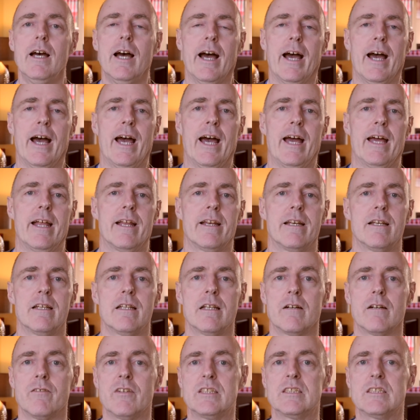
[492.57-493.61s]
and
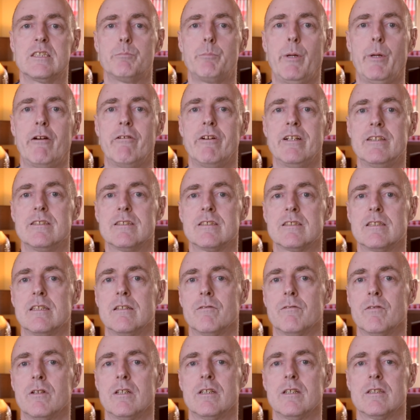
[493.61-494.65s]
I've experienced it
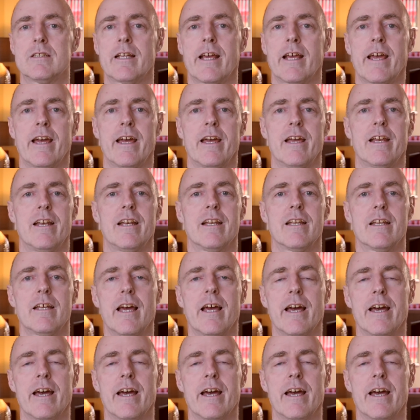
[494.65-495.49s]
firsthand.